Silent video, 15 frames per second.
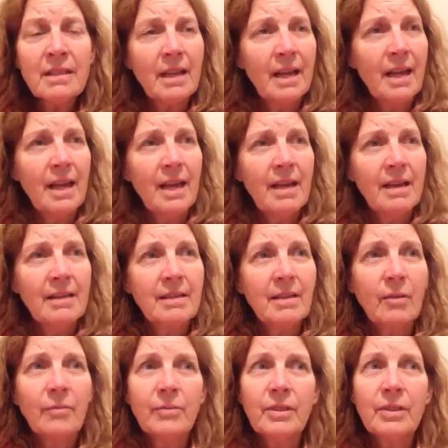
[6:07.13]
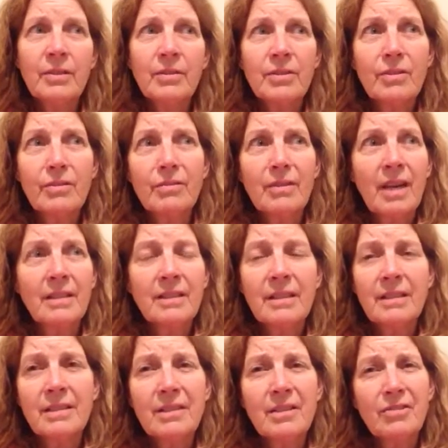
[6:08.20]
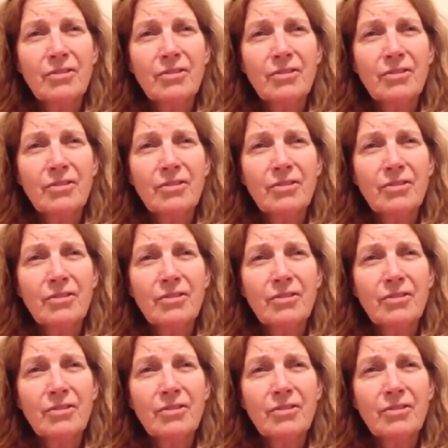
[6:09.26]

and hopefully there's no nonsense